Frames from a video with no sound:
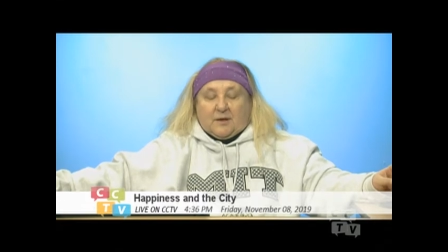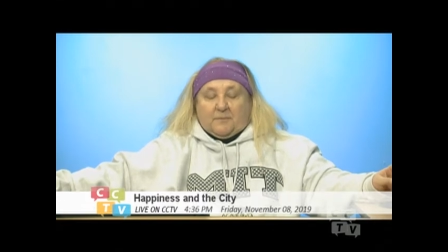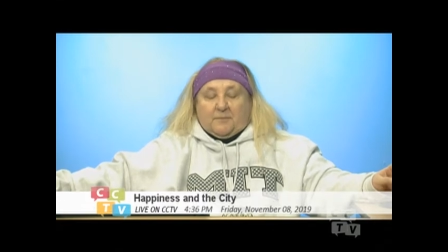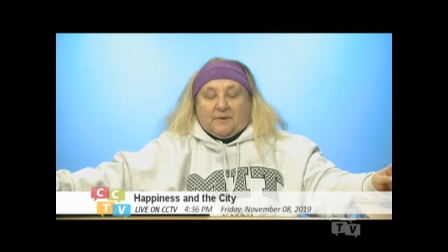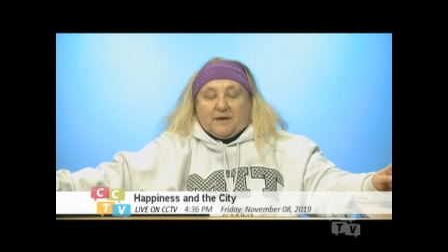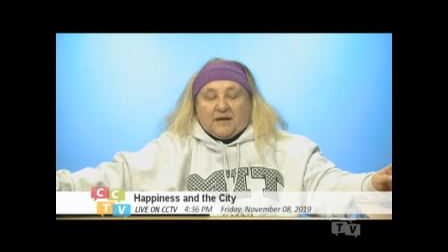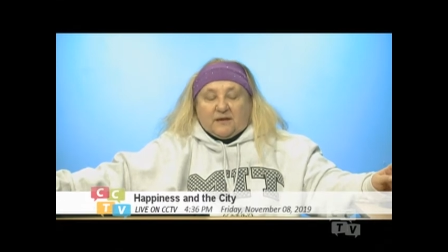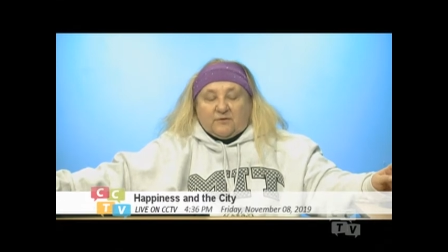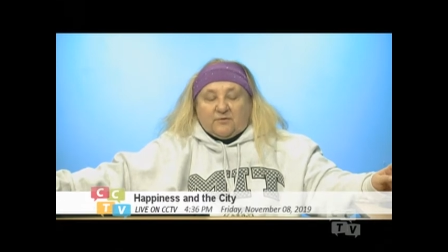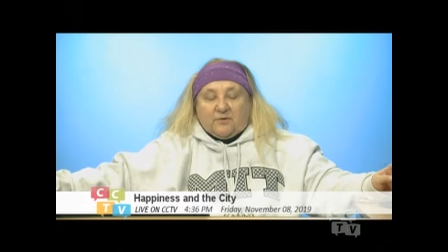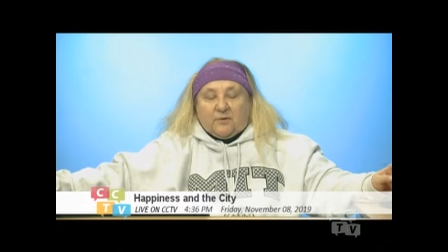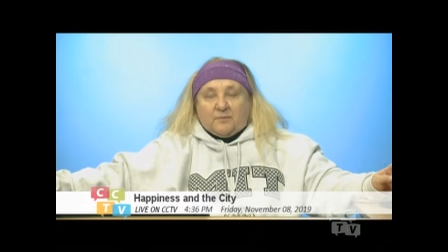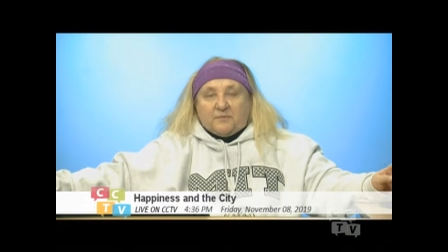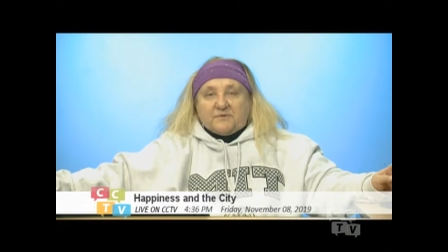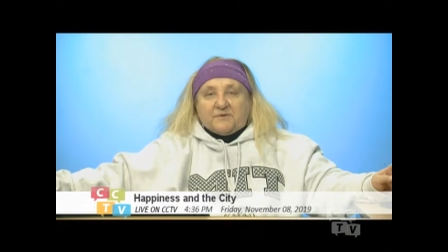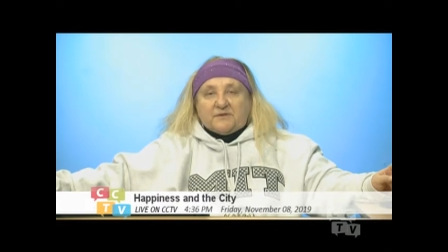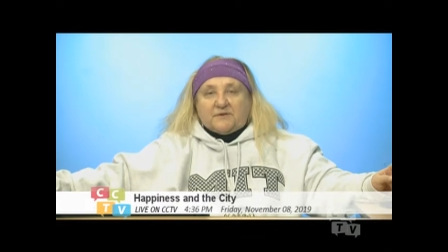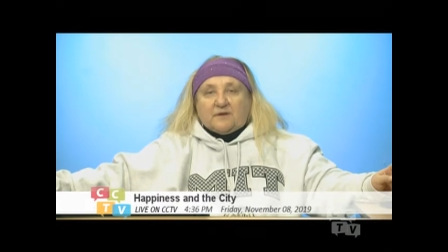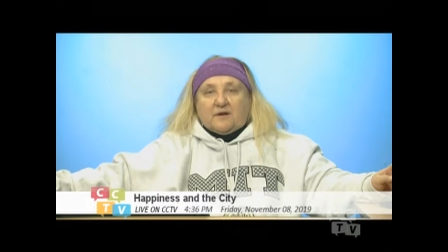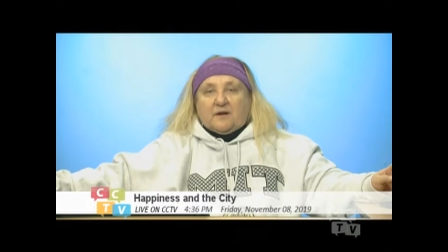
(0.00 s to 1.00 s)

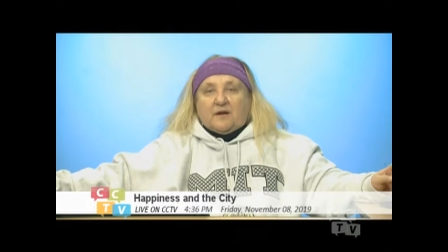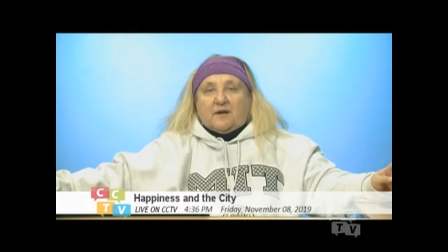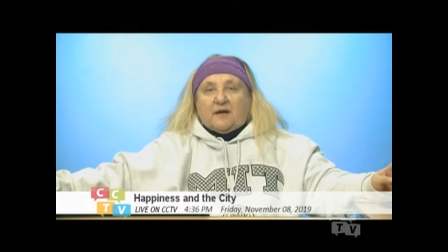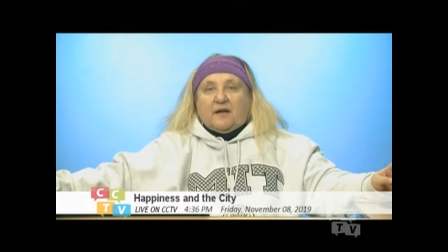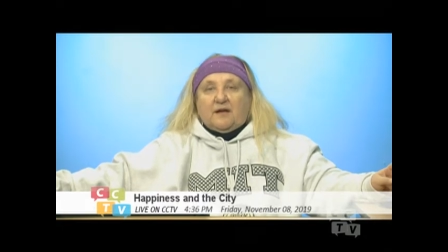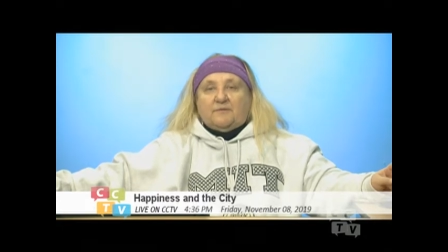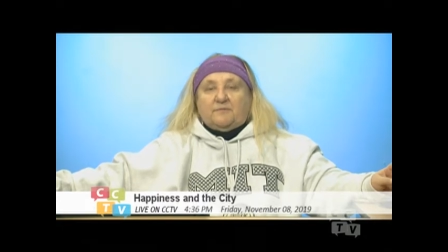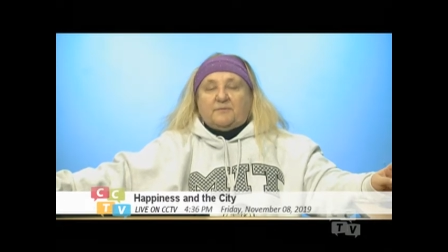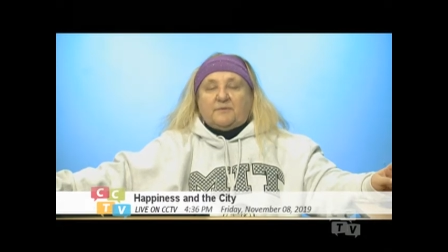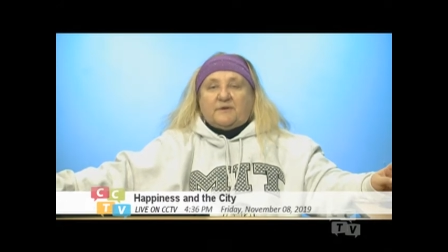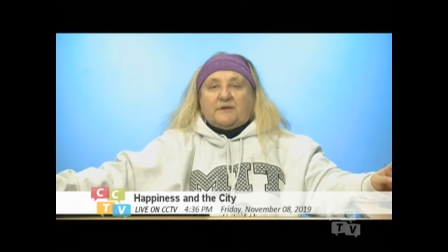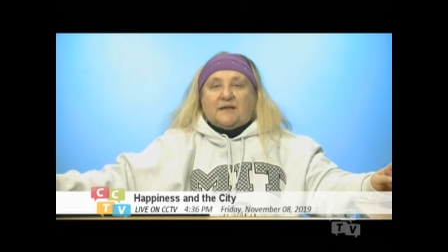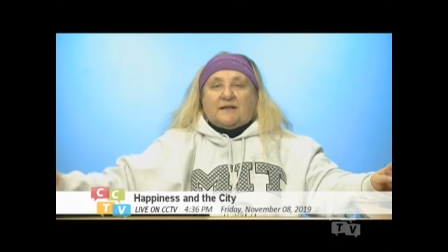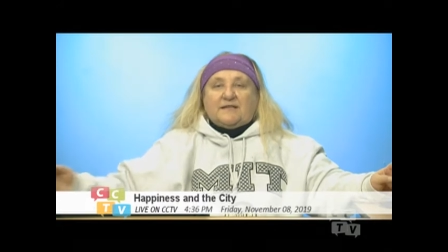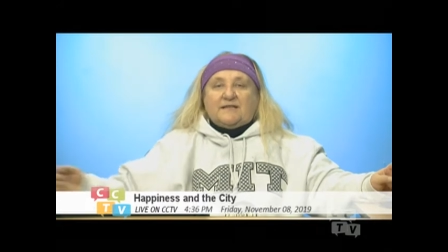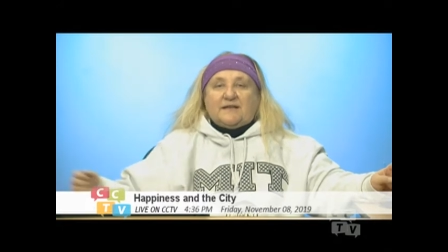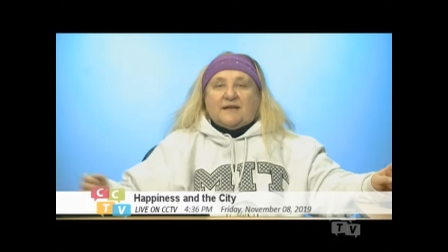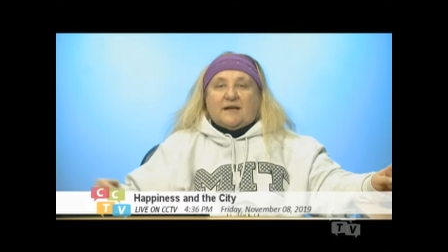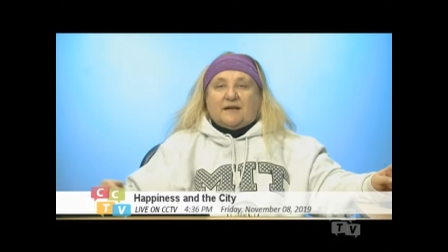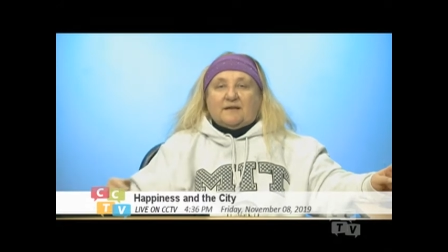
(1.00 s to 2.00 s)
Platforms have been
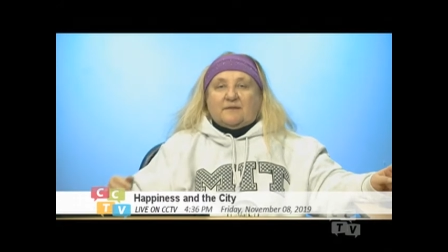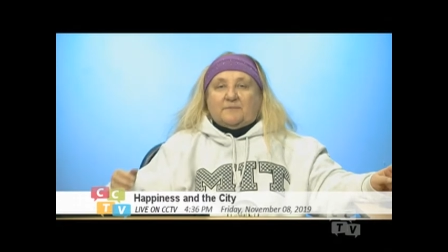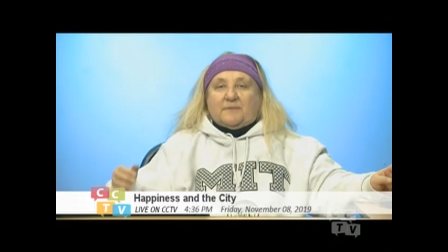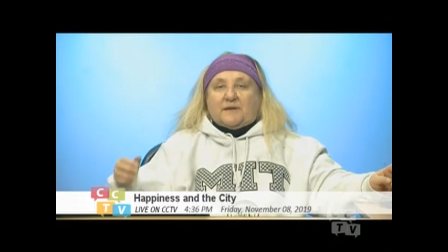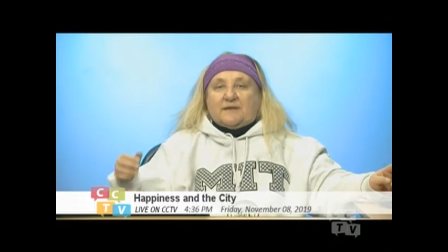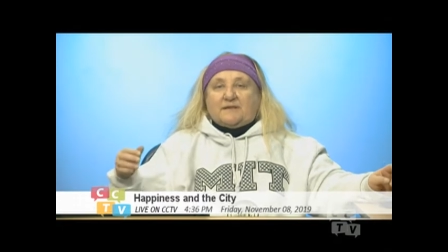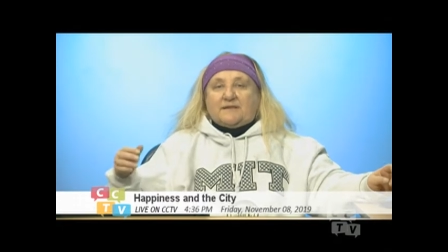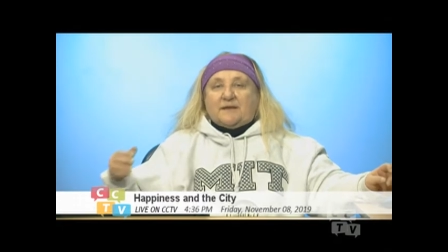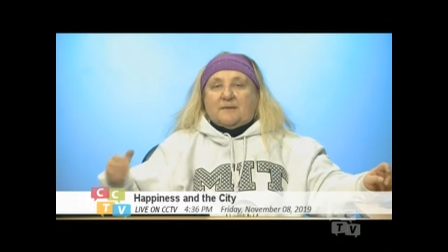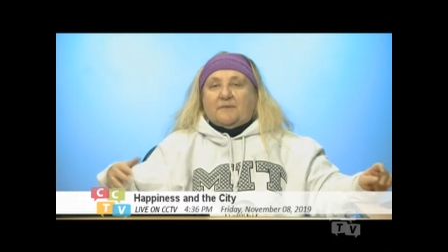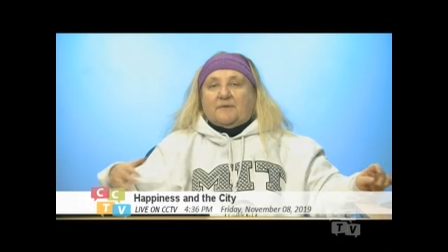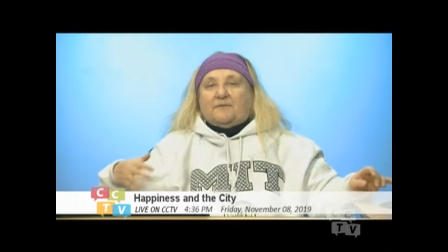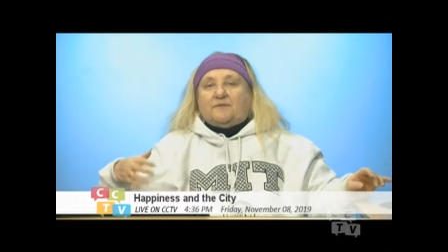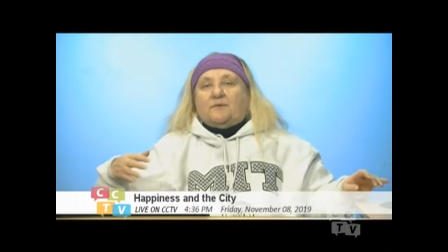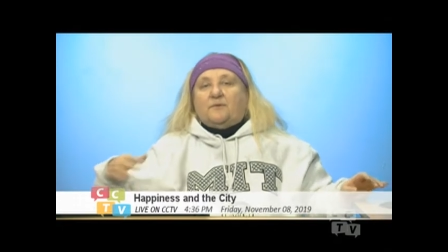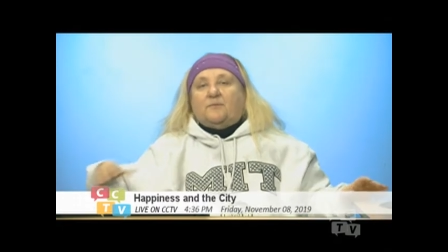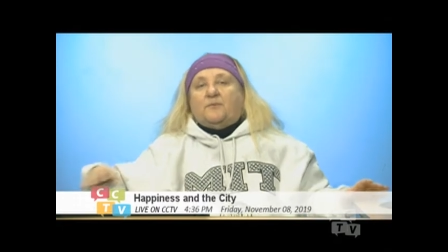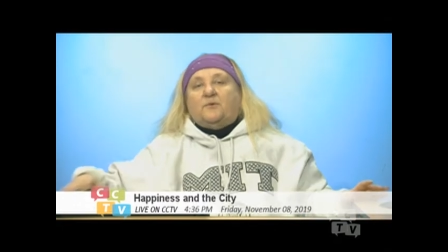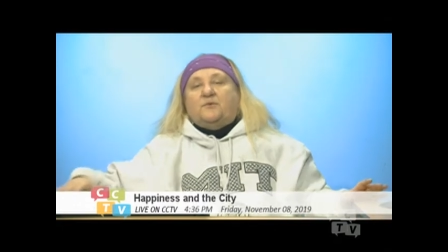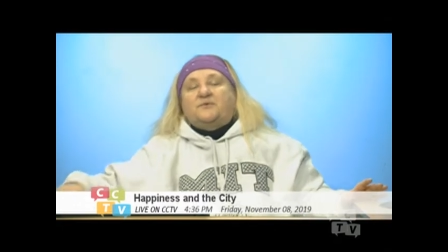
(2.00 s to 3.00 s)
attacked by some of
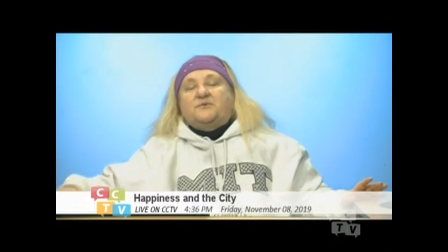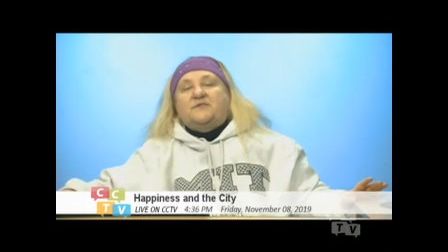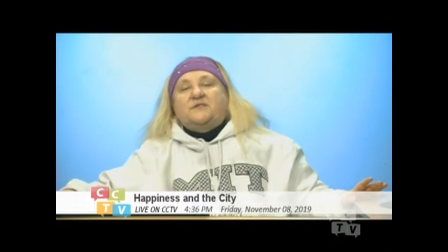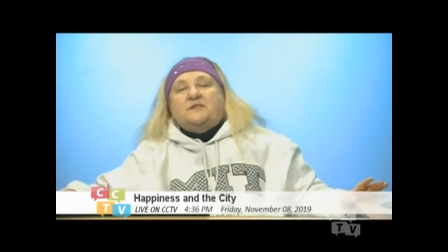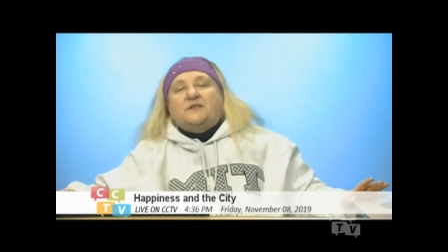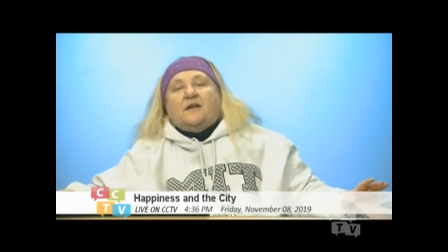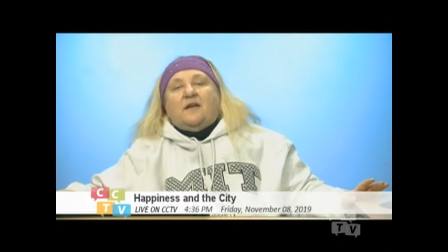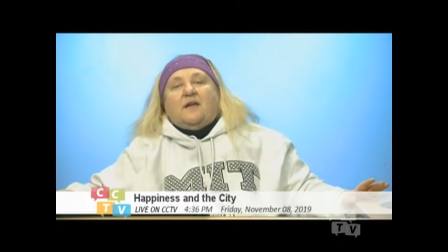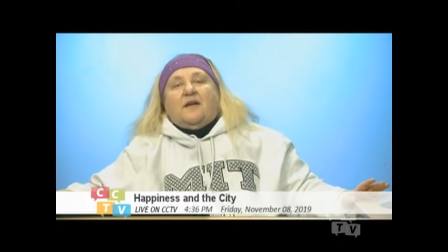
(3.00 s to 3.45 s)
the most